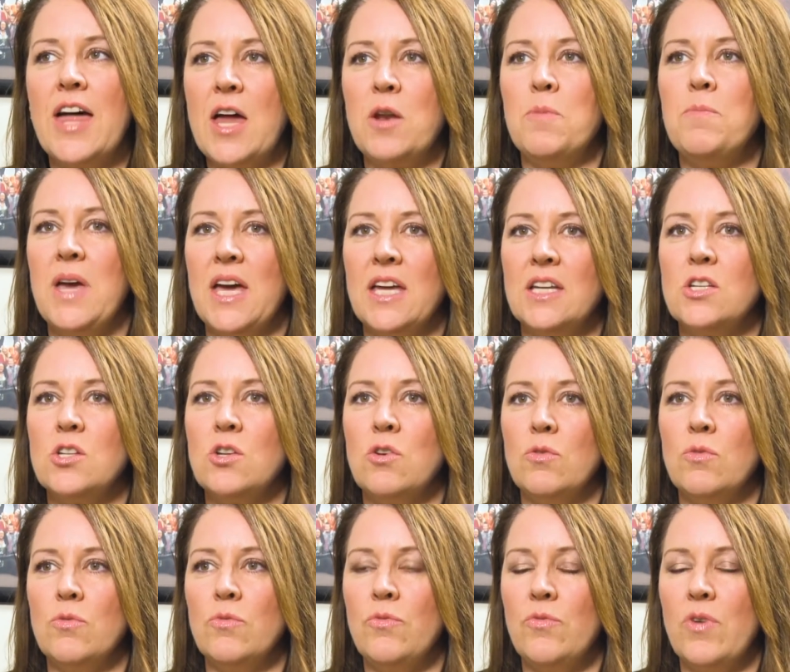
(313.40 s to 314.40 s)
amount
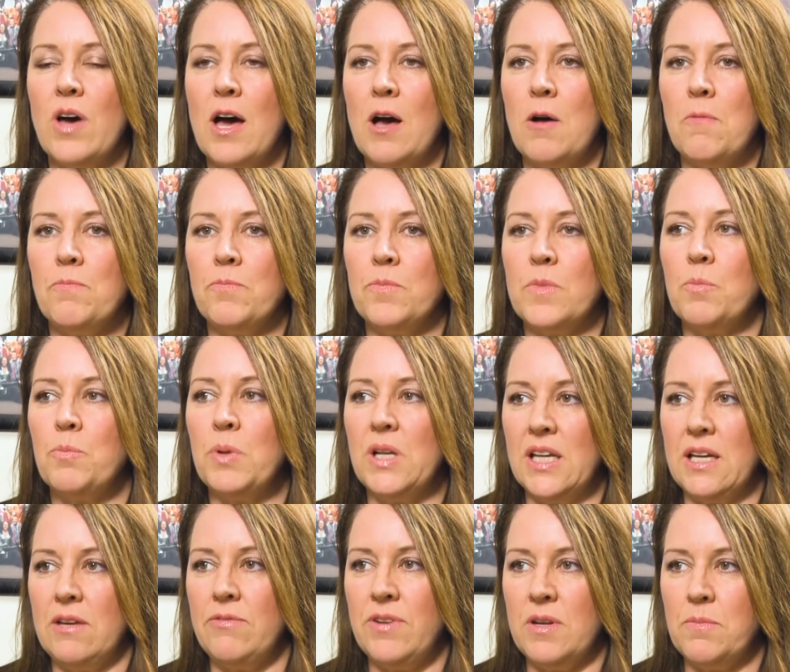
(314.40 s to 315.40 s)
of
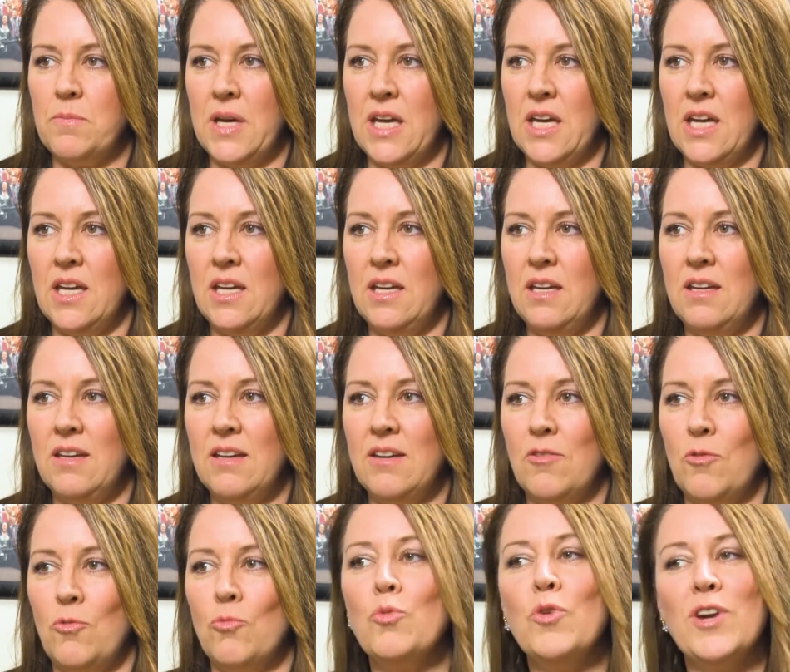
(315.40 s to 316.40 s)
belief in me,
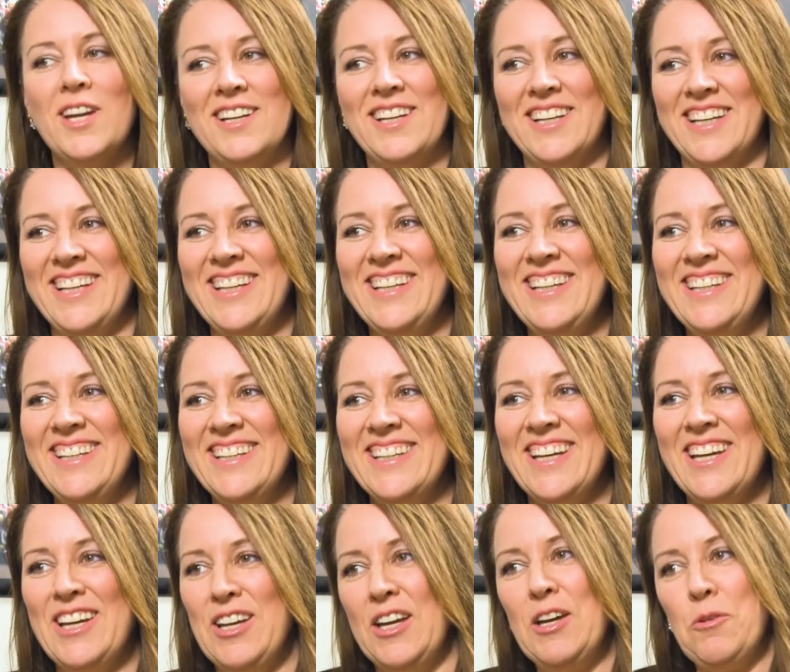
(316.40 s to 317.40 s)
really,
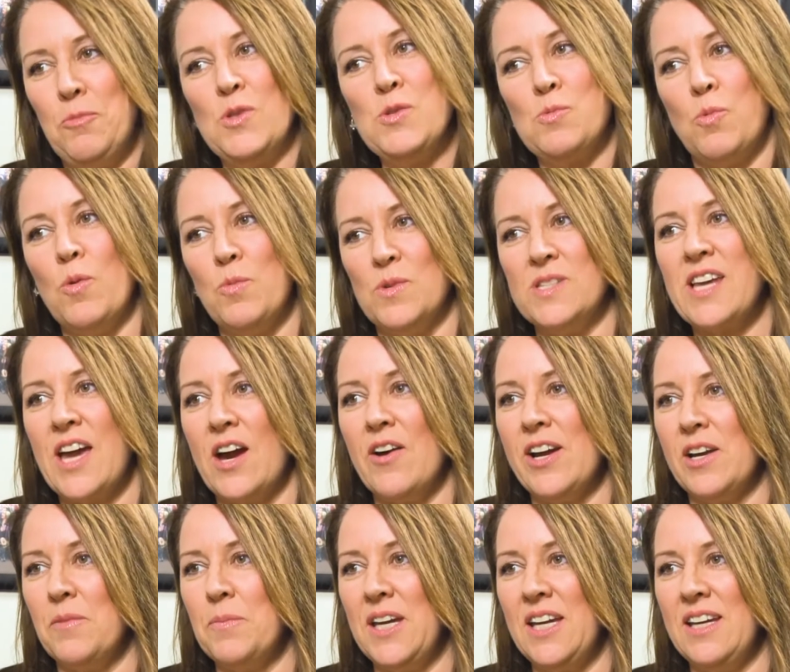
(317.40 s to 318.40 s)
it was what was
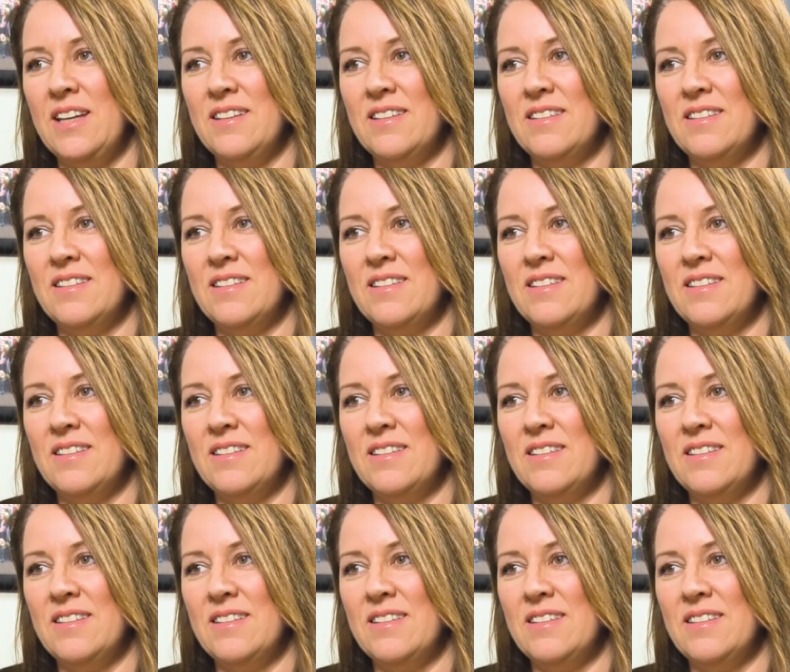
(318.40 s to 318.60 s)
carrying me.